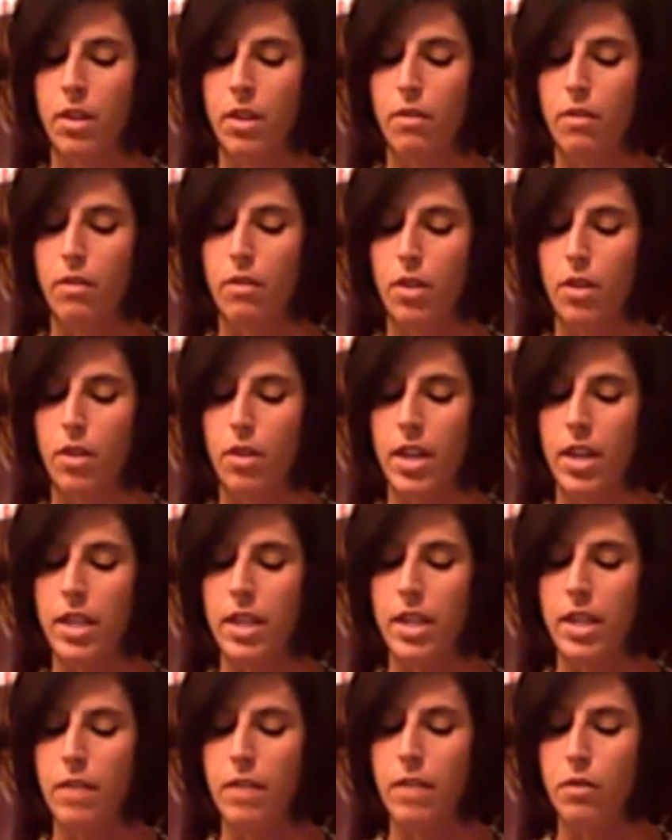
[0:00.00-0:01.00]
For
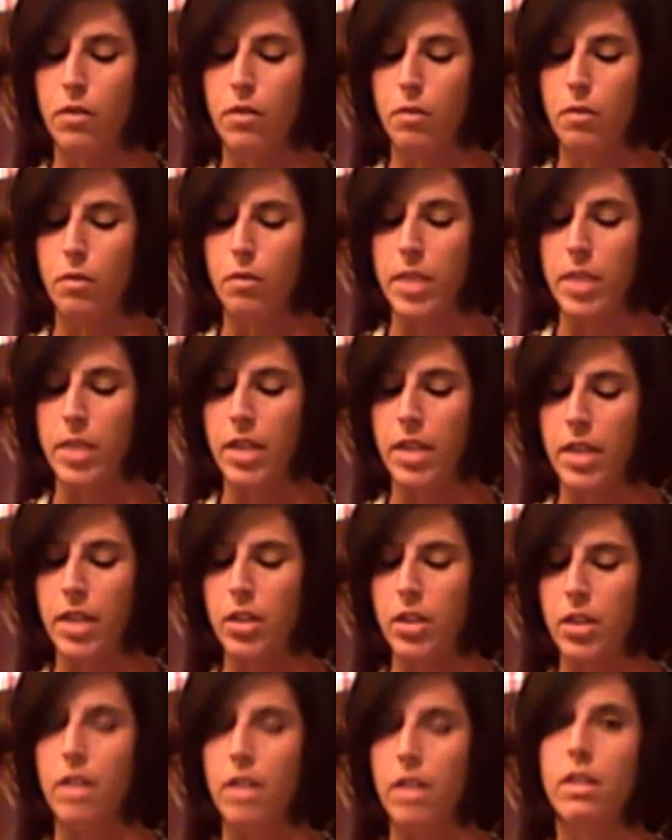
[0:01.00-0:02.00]
clients suffering from
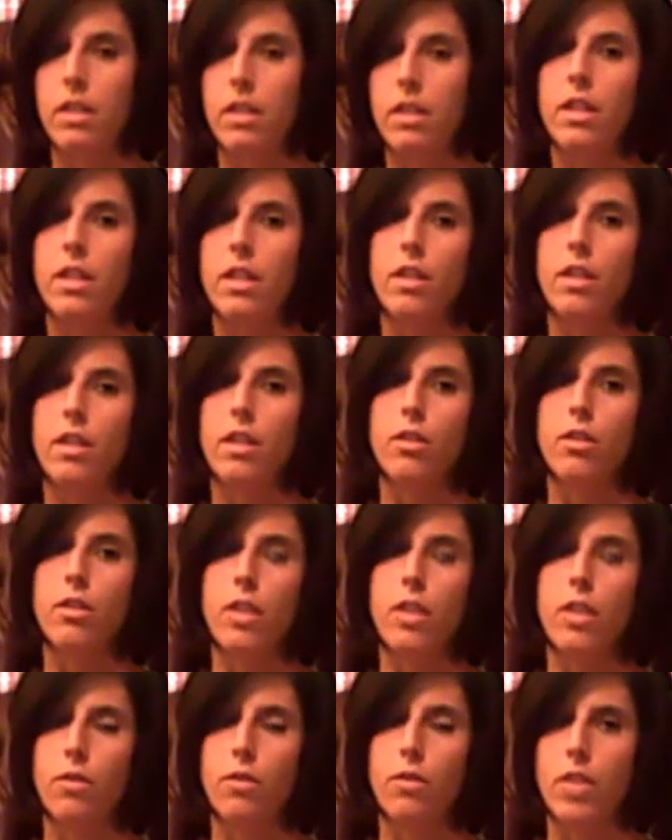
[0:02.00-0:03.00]
addiction, there are
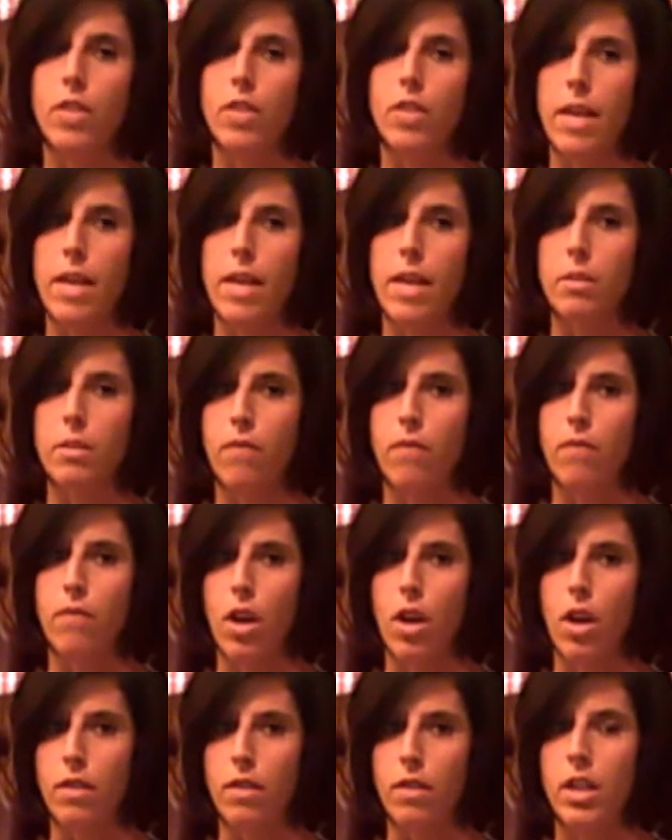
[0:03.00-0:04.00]
several steps
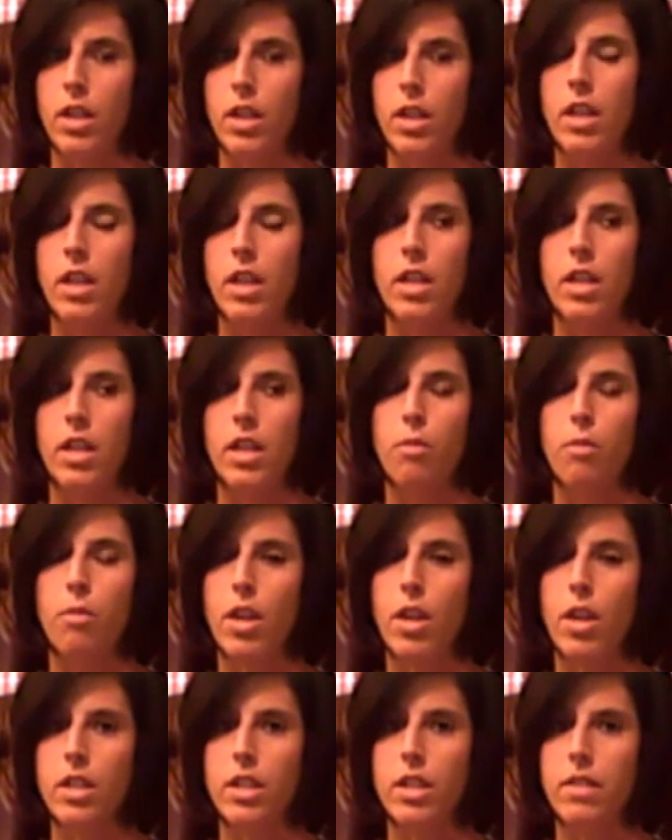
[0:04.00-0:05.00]
involved in the
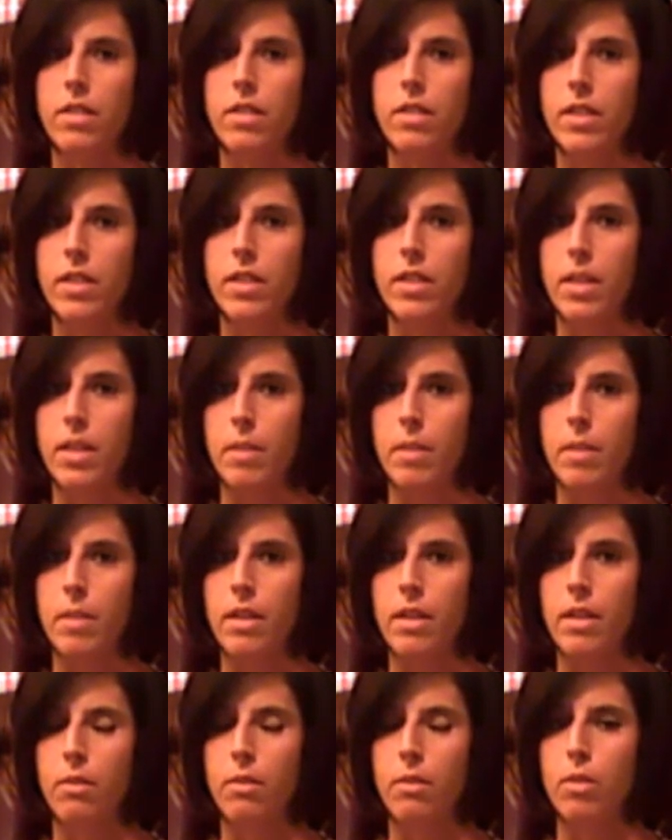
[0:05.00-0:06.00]
process of assessment,
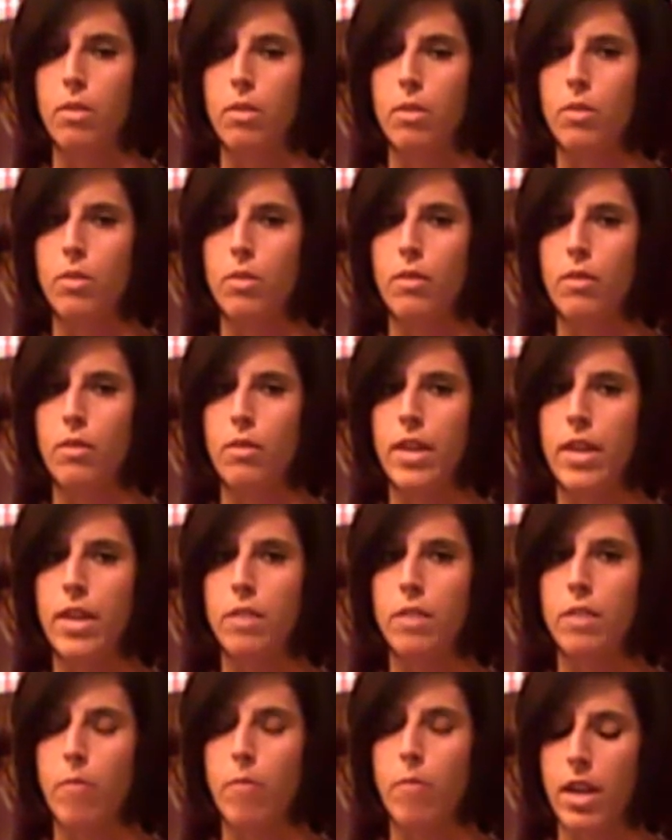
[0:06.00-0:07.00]
which we've read
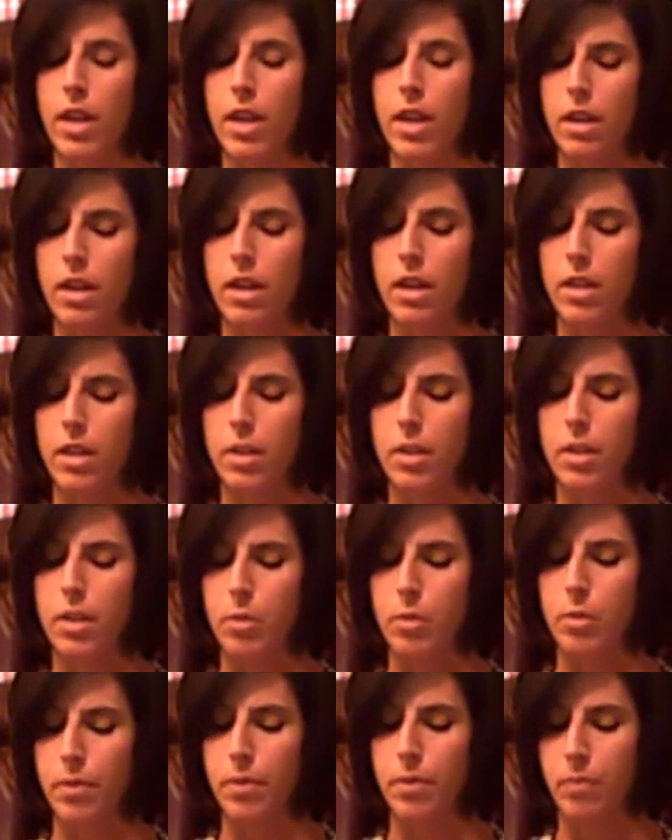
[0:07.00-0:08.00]
some about in our
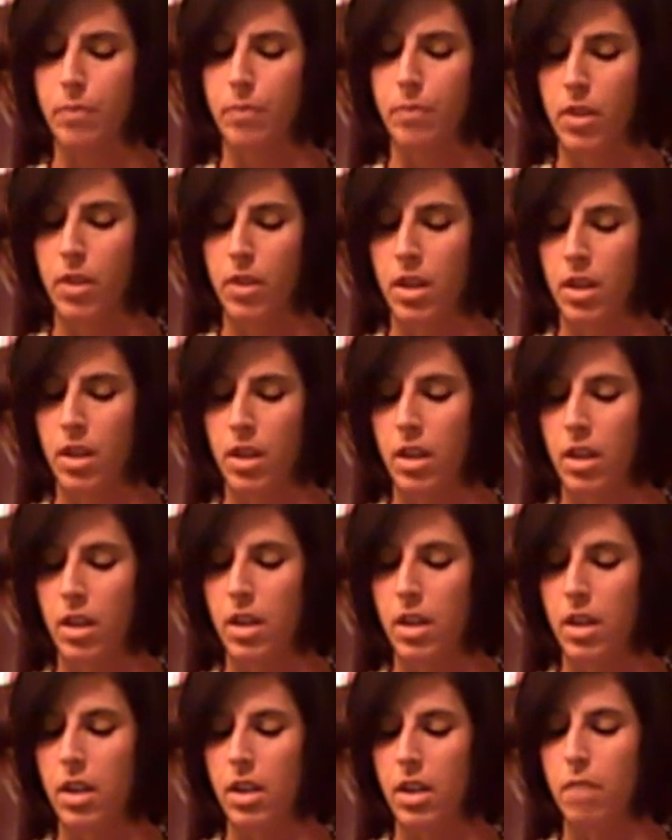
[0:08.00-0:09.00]
textbook.
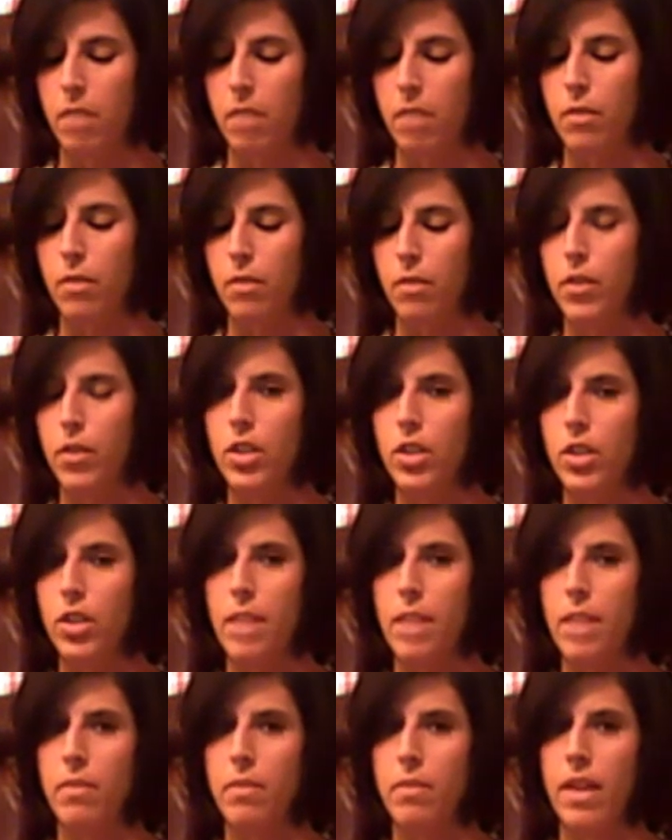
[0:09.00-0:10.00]
The first
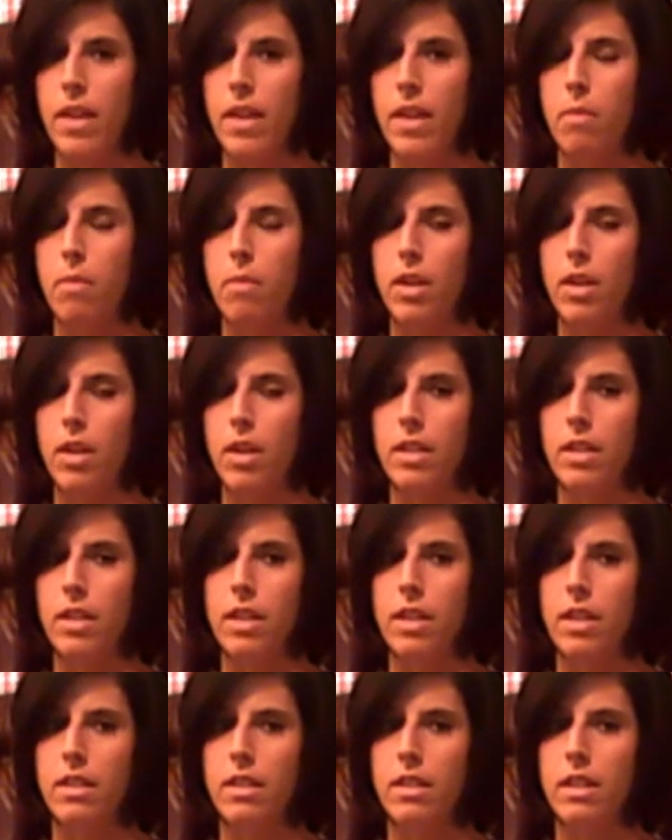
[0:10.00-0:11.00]
step of that
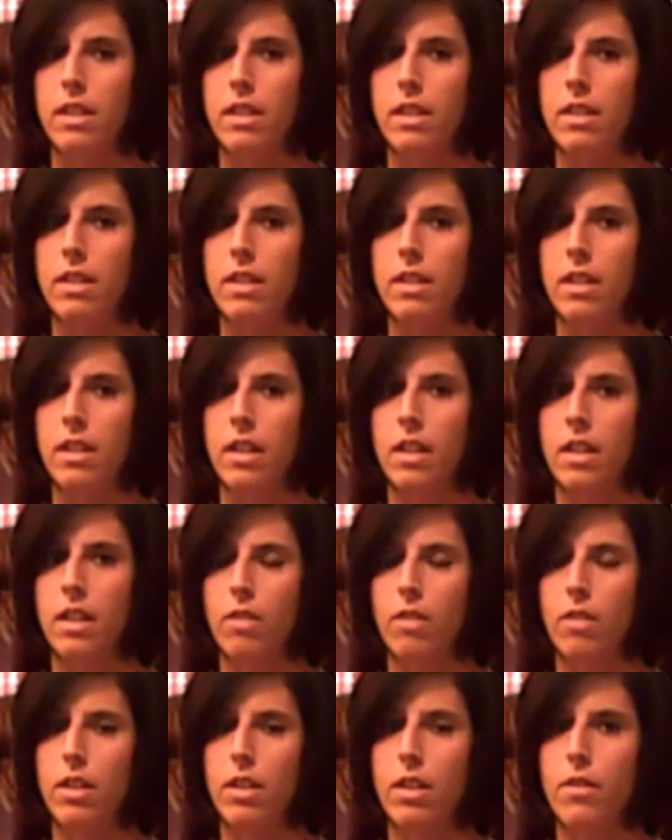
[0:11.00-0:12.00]
process is a
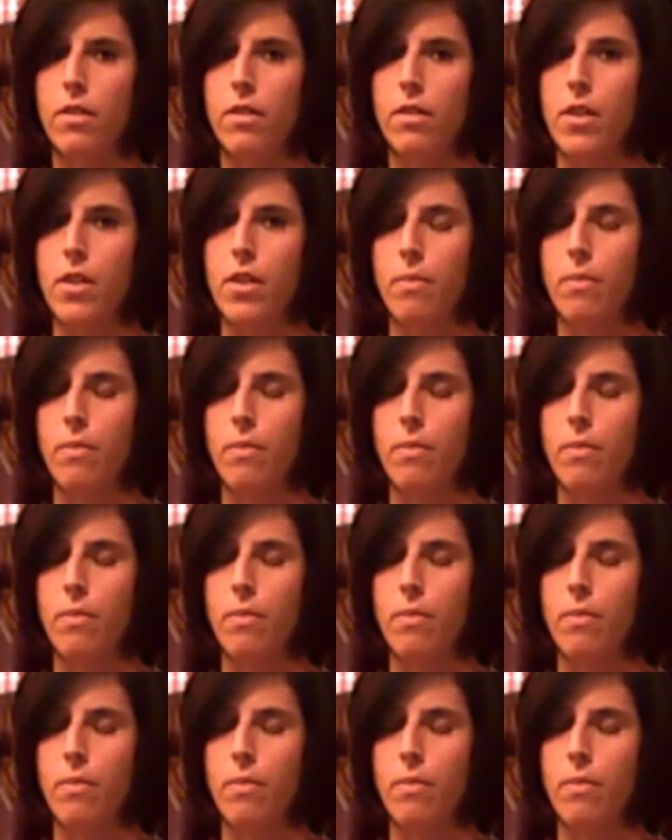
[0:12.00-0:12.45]
clinical interview.